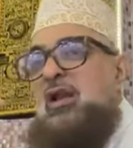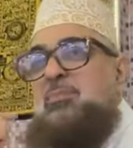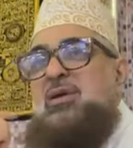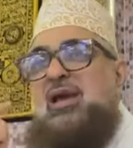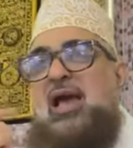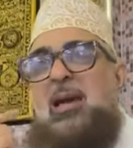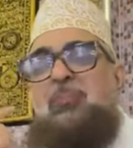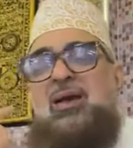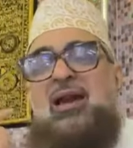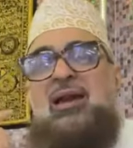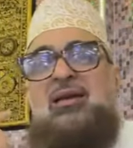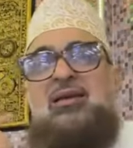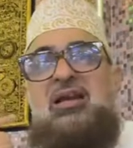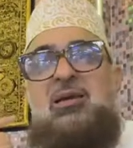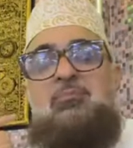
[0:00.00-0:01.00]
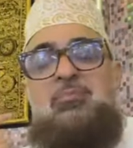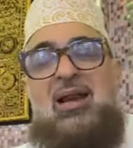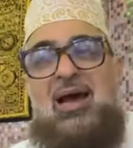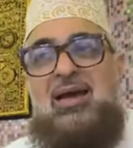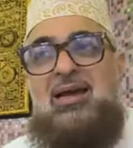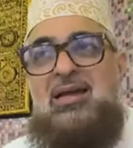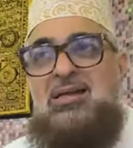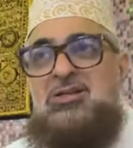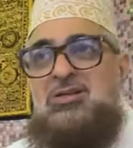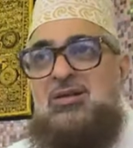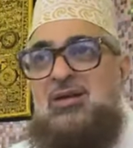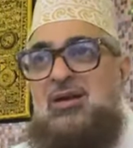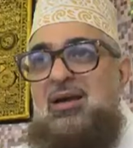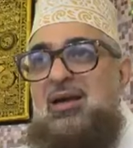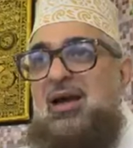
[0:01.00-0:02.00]
who will be apparently
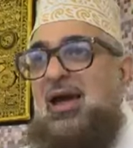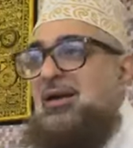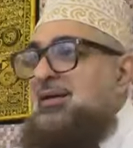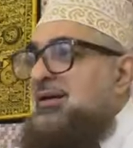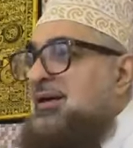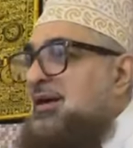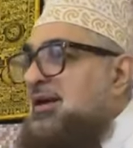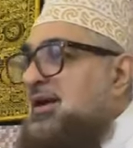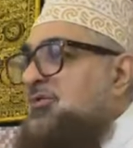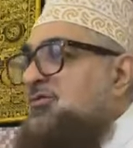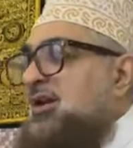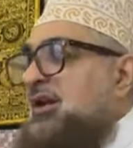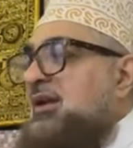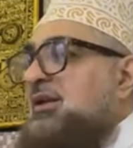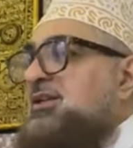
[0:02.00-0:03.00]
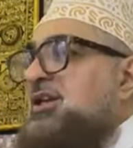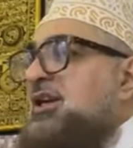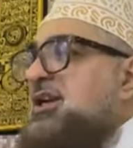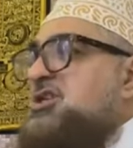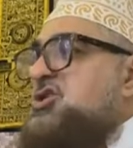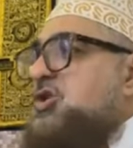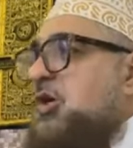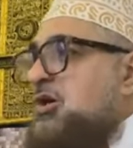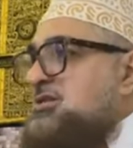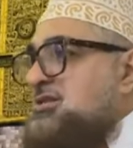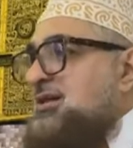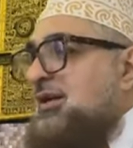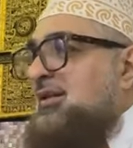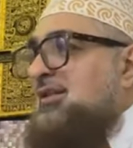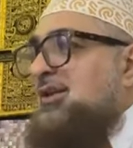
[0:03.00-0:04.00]
blind, and he will teach
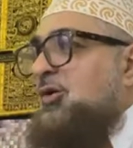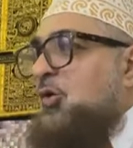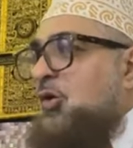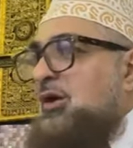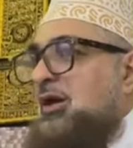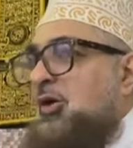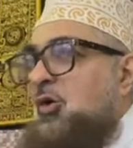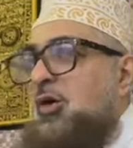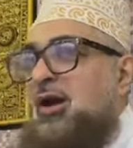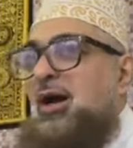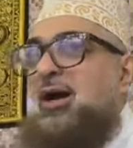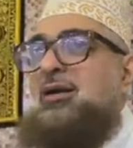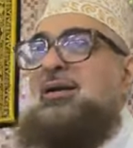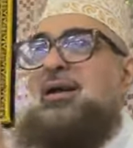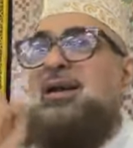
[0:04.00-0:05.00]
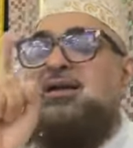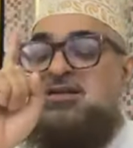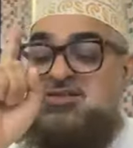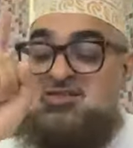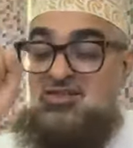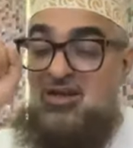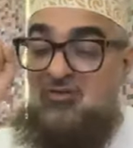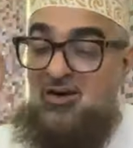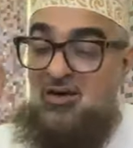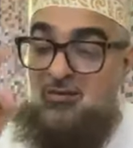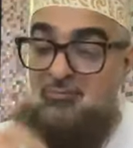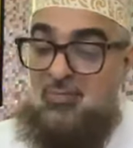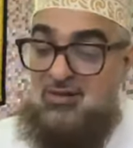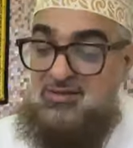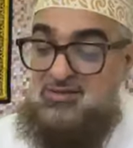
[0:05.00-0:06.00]
your son the Holy Quran in
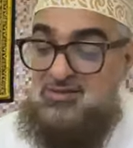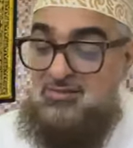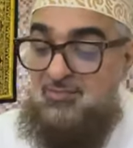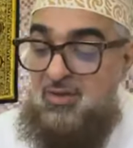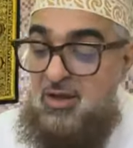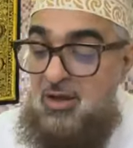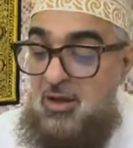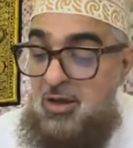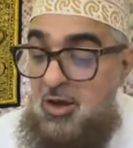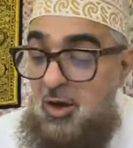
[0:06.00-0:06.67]
7 months.